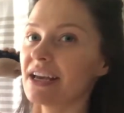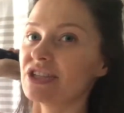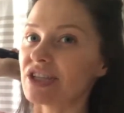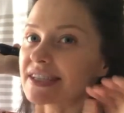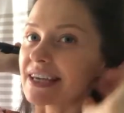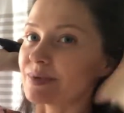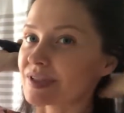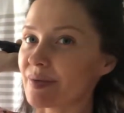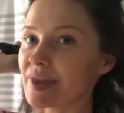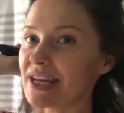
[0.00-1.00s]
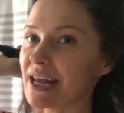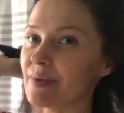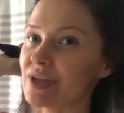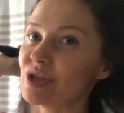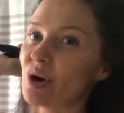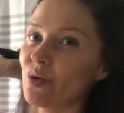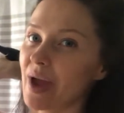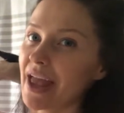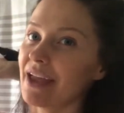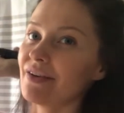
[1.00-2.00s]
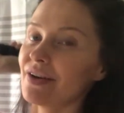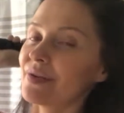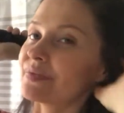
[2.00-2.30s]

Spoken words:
it just keeps some of the damage away.